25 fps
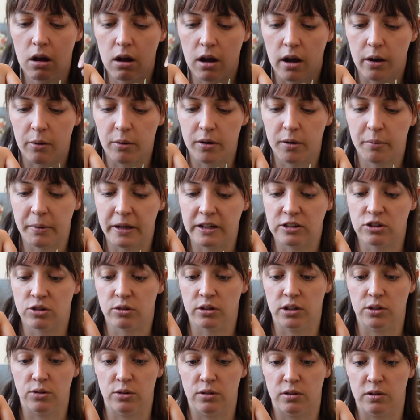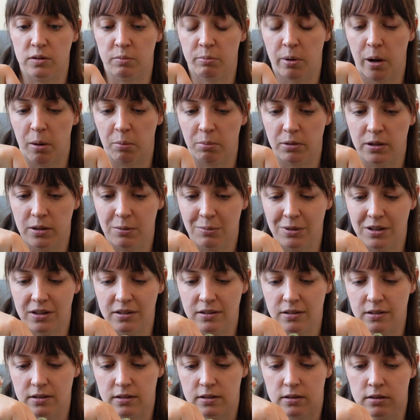I want to make sure I do this properly
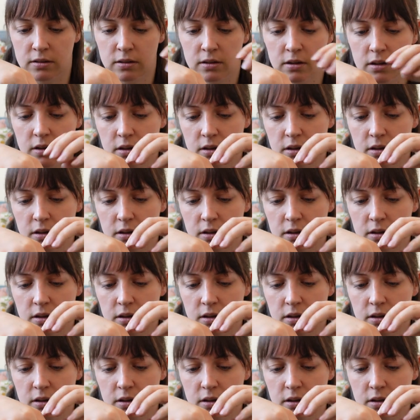because